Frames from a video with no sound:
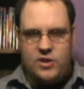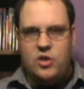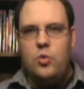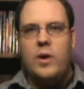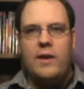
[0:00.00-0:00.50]

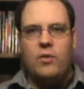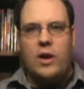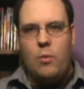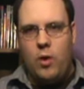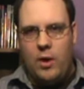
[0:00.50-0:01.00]
do
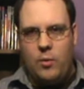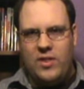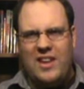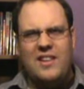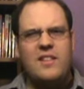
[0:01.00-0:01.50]
whatever I want
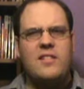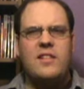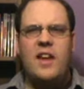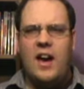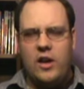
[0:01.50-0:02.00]
with it.
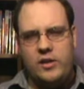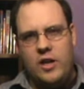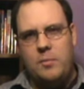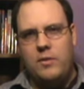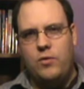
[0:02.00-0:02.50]
It's not
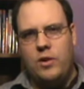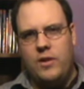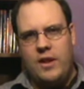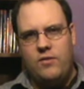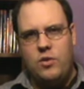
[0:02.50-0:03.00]
uncommon for a
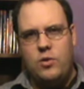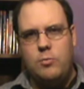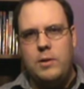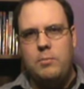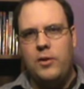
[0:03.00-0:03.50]
lot of
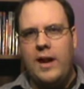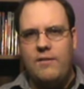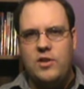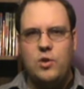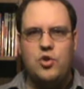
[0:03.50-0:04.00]
YouTube people to
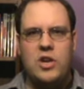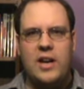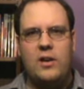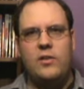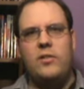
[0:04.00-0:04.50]
have two
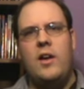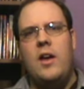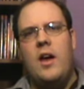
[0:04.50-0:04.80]
channels